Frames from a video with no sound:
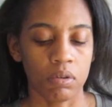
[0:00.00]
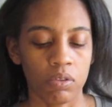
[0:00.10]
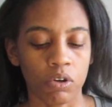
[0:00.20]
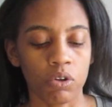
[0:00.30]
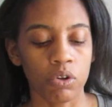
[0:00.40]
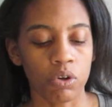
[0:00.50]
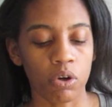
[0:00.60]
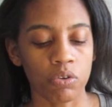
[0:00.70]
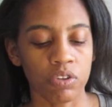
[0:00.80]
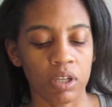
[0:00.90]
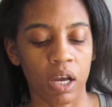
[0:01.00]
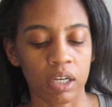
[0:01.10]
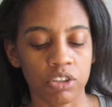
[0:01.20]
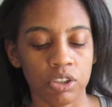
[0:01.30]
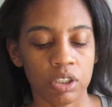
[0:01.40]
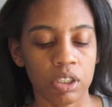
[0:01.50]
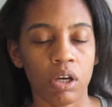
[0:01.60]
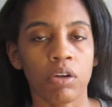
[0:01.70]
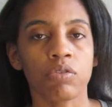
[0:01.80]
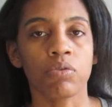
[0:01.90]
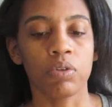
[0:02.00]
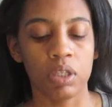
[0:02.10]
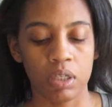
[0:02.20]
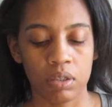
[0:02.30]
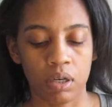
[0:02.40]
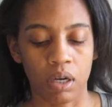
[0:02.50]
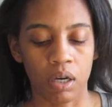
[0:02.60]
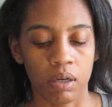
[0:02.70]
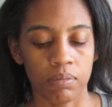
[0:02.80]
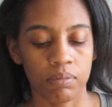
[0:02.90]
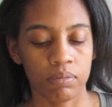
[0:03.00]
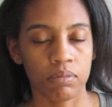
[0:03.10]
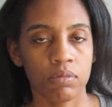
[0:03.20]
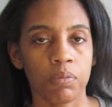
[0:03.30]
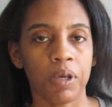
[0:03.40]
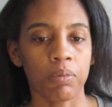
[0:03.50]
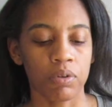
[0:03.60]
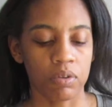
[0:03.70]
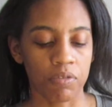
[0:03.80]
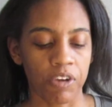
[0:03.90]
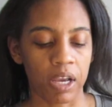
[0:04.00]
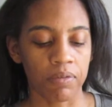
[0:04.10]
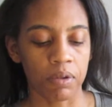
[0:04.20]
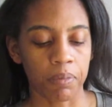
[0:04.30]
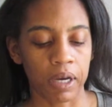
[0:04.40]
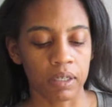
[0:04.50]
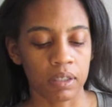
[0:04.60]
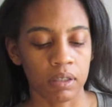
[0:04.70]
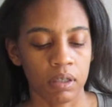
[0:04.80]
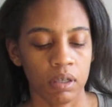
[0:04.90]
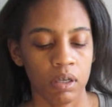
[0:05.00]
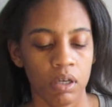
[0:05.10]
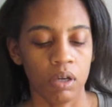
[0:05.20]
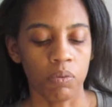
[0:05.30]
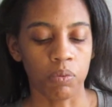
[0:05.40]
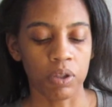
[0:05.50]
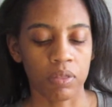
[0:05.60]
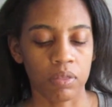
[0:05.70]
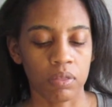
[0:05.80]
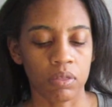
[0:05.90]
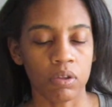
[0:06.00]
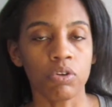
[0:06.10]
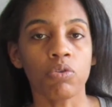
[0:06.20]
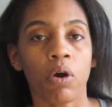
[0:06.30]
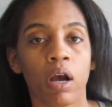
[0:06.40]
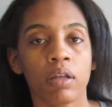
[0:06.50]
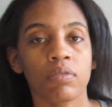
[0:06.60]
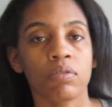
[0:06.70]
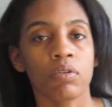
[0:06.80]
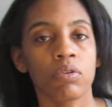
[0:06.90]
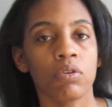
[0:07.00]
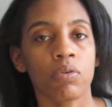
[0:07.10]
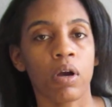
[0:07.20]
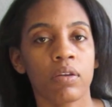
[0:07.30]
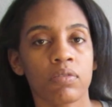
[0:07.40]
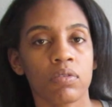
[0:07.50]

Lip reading: the glucose and the oxygen also need to be able to survive in the body with the neurons. So the neurons